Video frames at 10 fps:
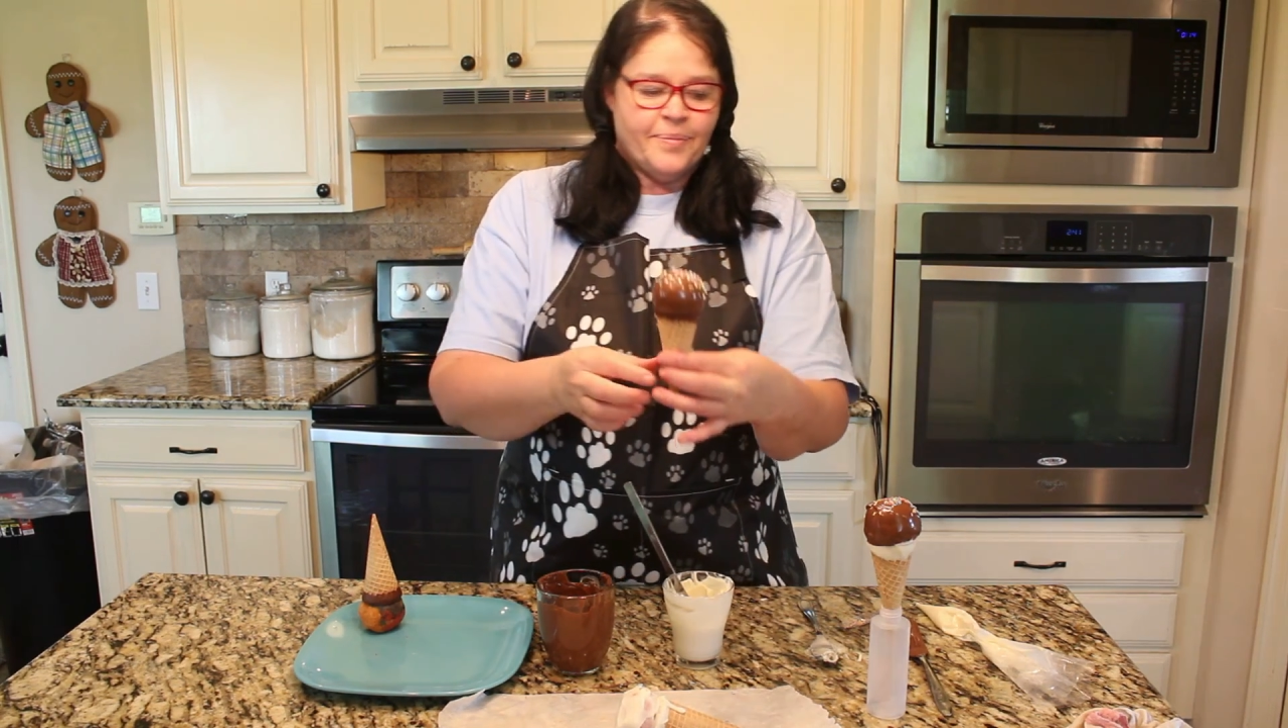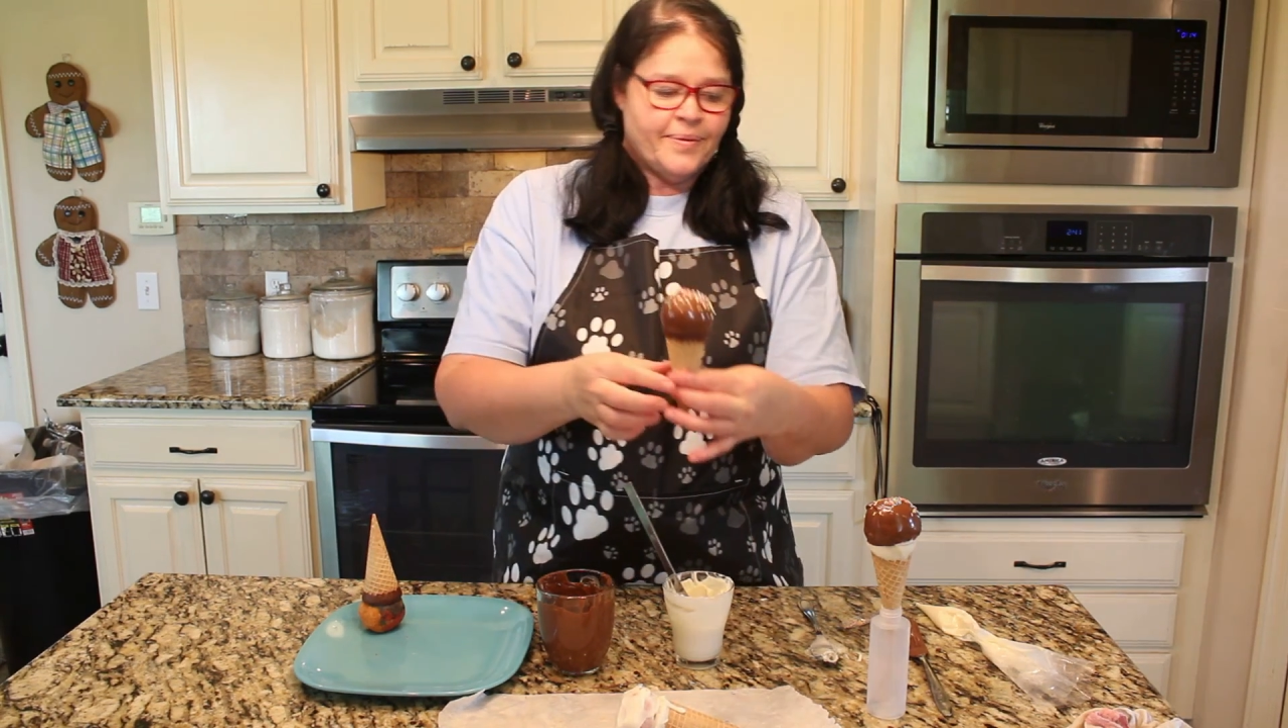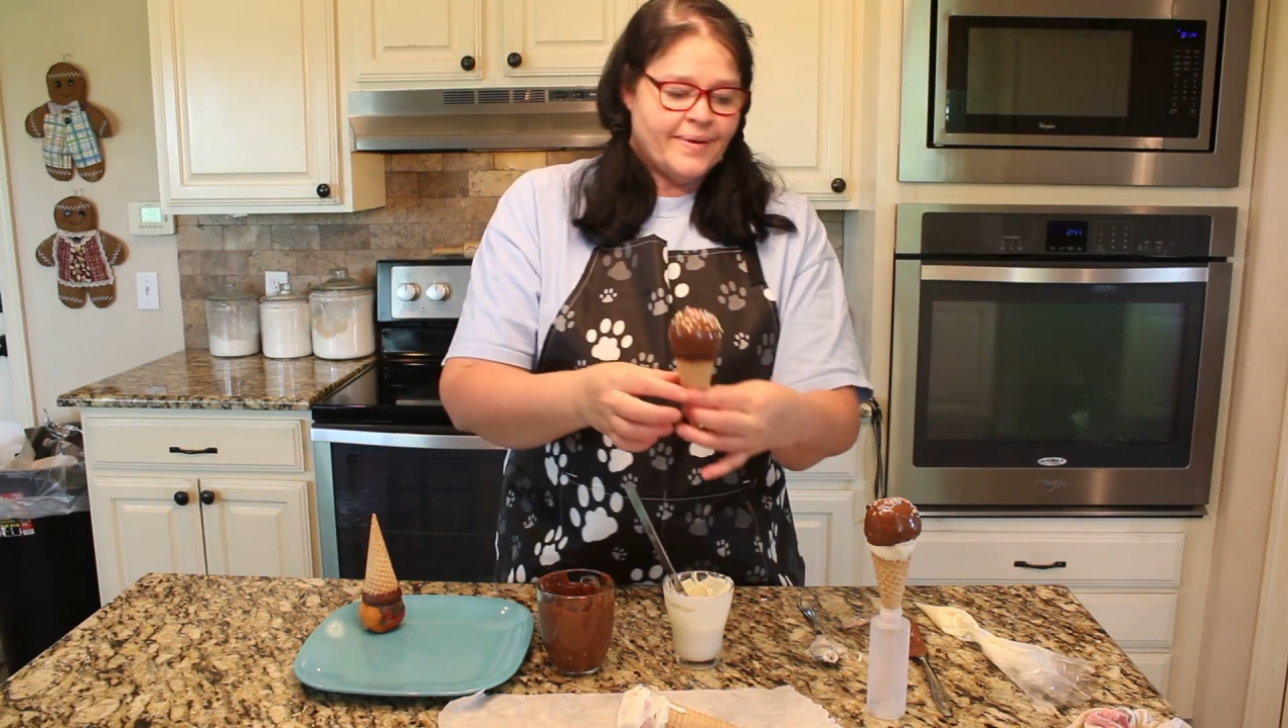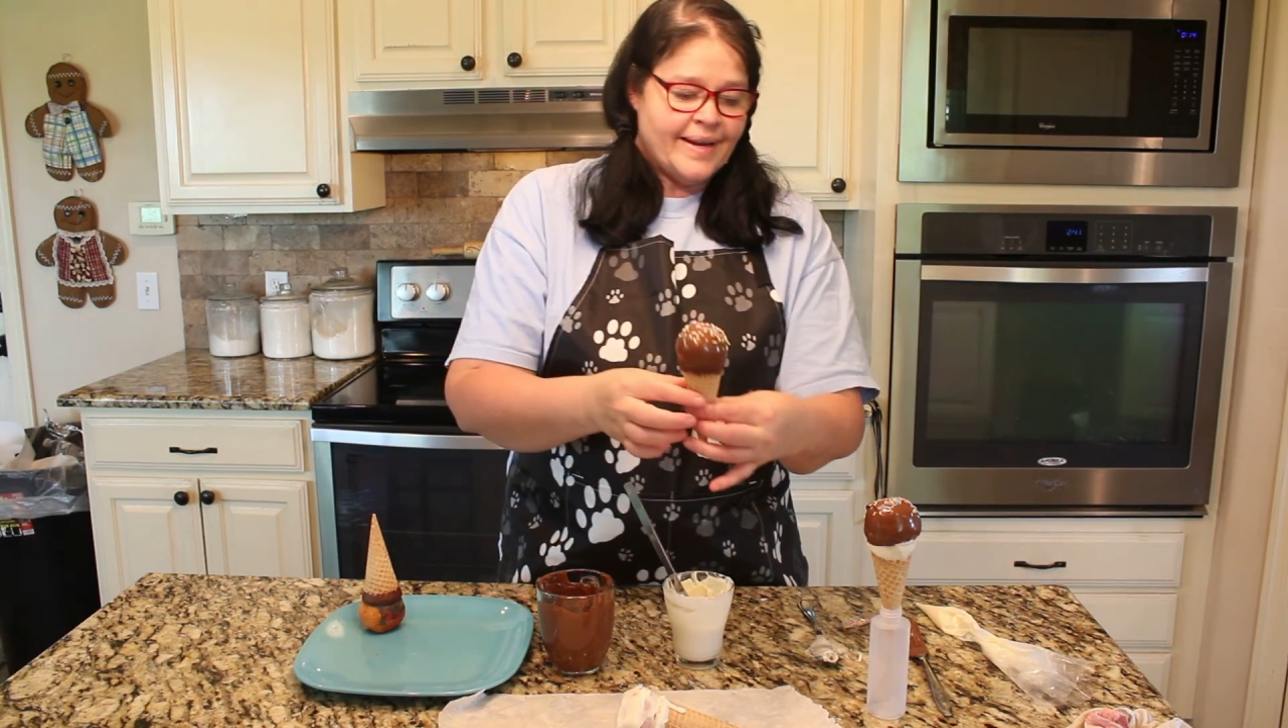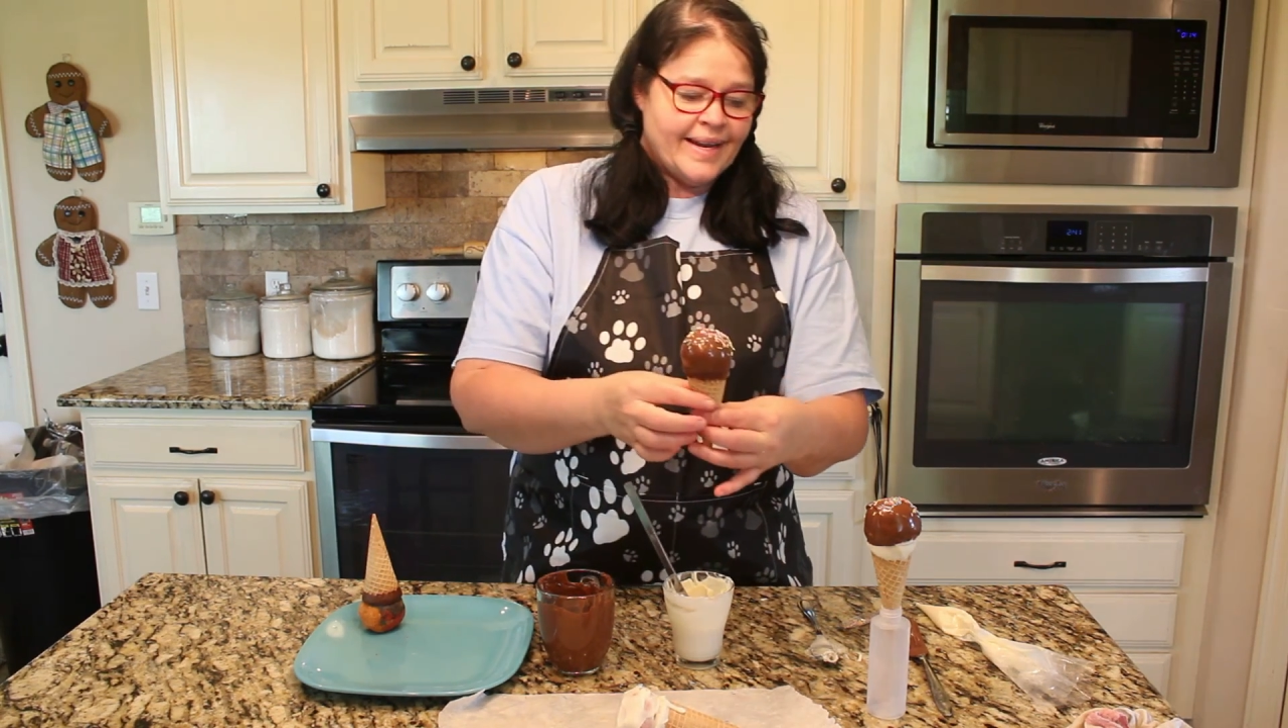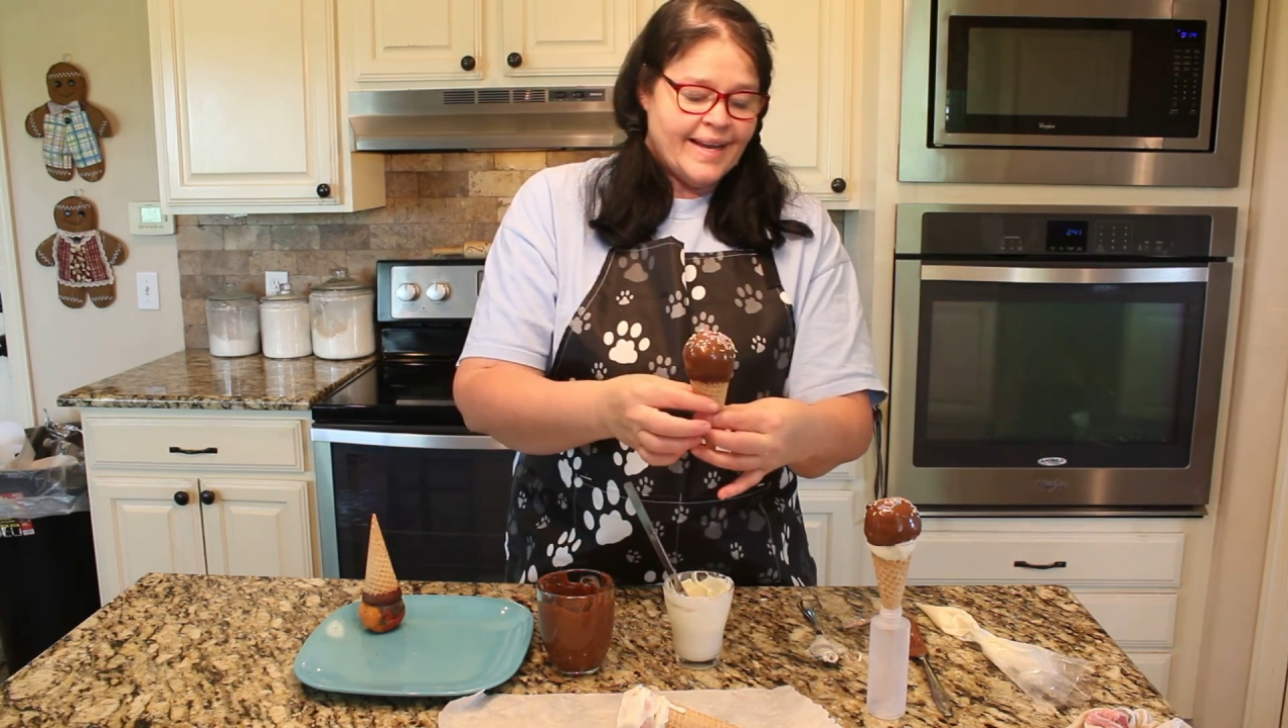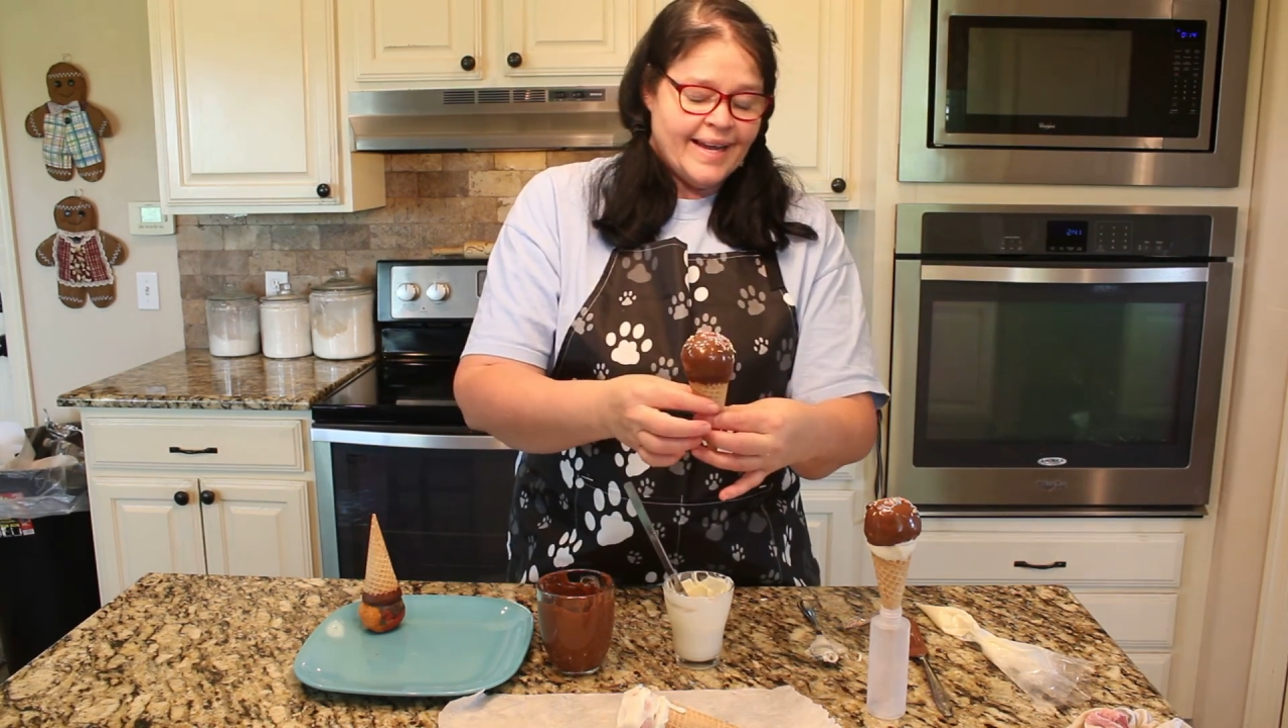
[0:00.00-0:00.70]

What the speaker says: pretty?